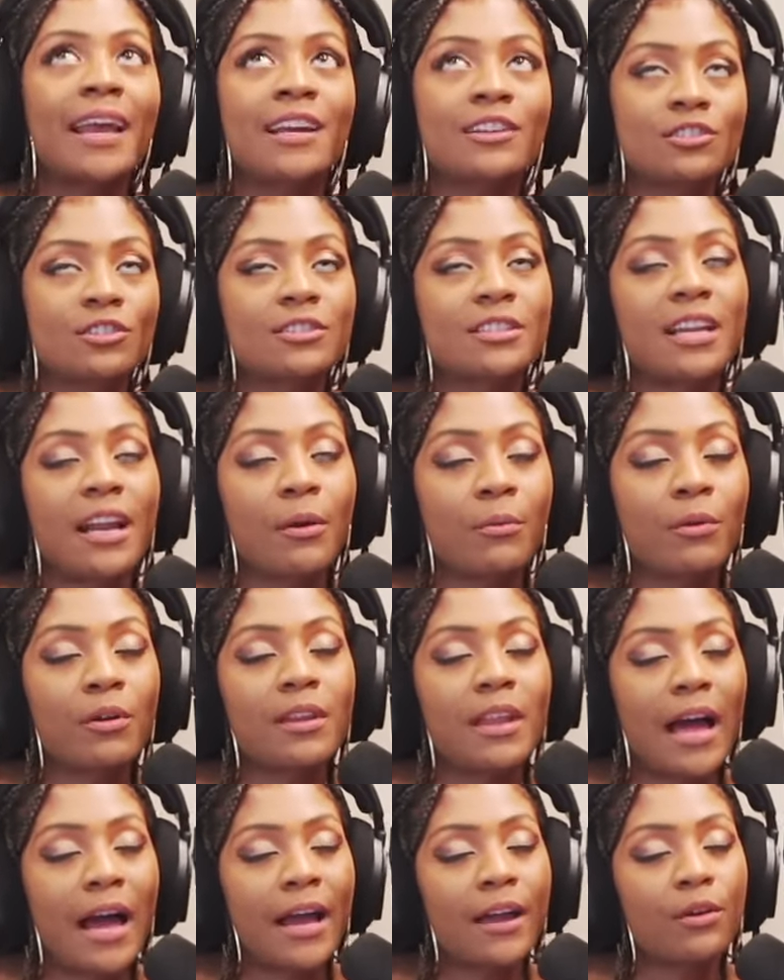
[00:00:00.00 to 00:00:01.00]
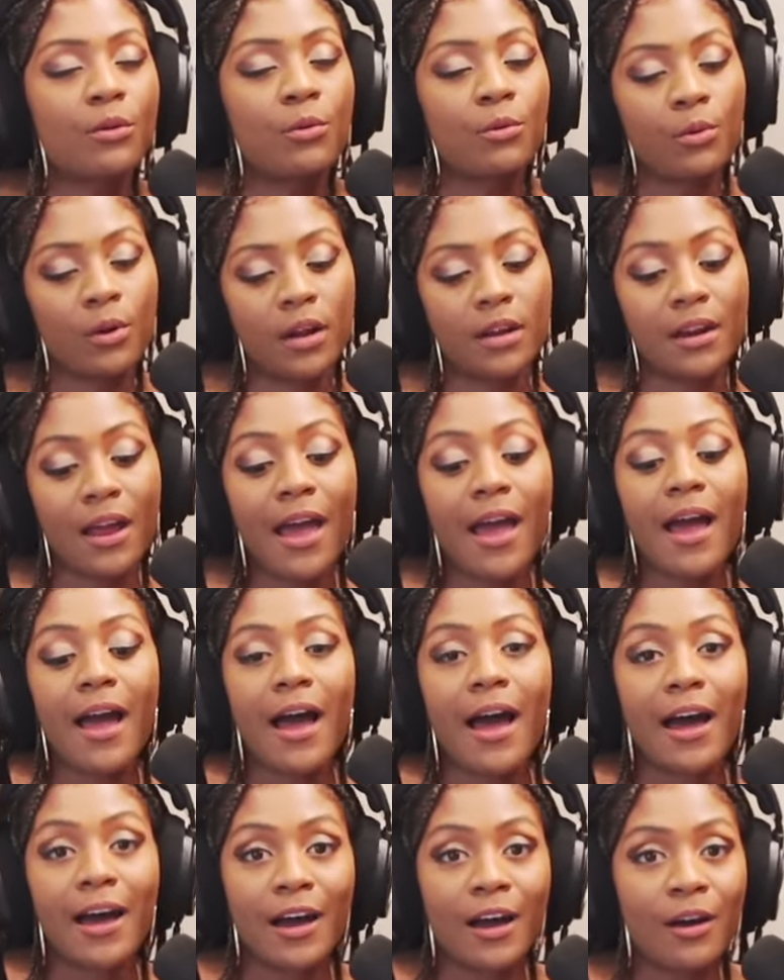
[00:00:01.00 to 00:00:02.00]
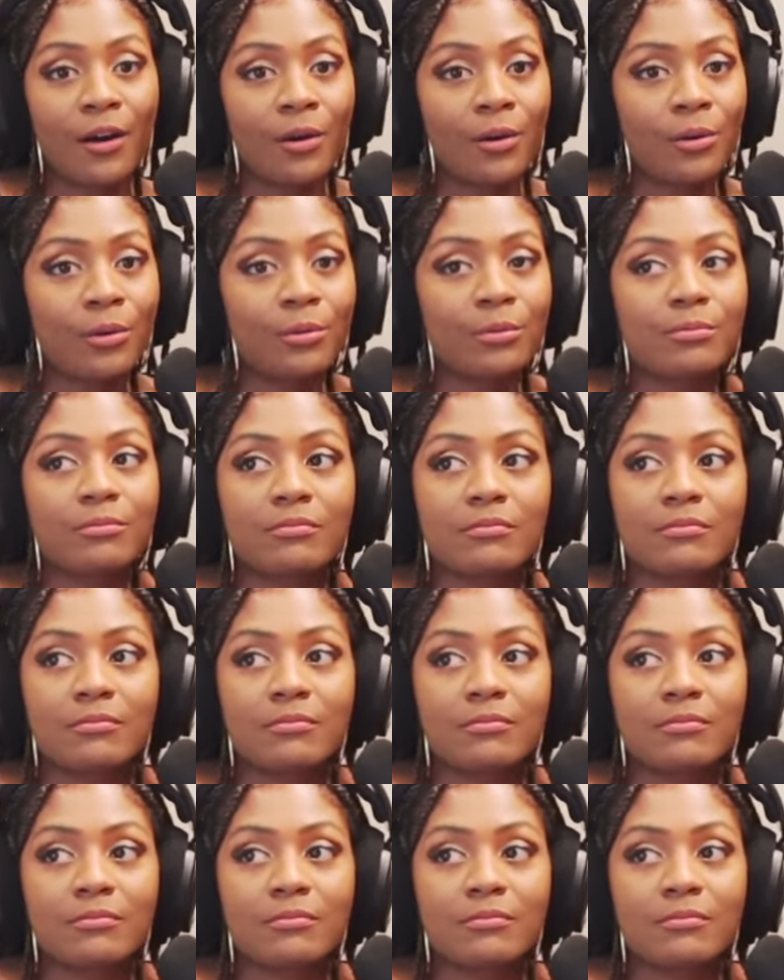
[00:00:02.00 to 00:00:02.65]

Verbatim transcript: answer to that will lie on how